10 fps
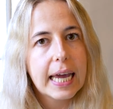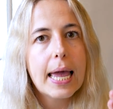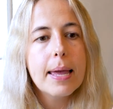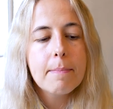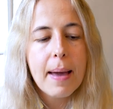Like,
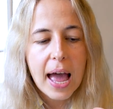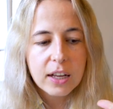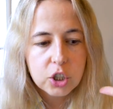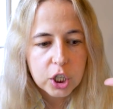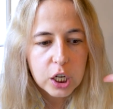
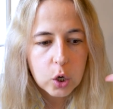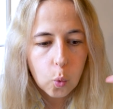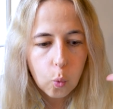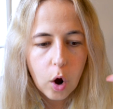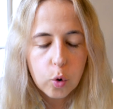imagine
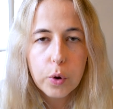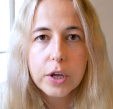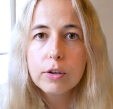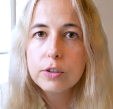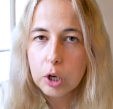what
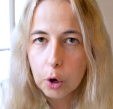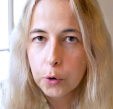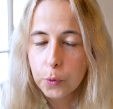we could do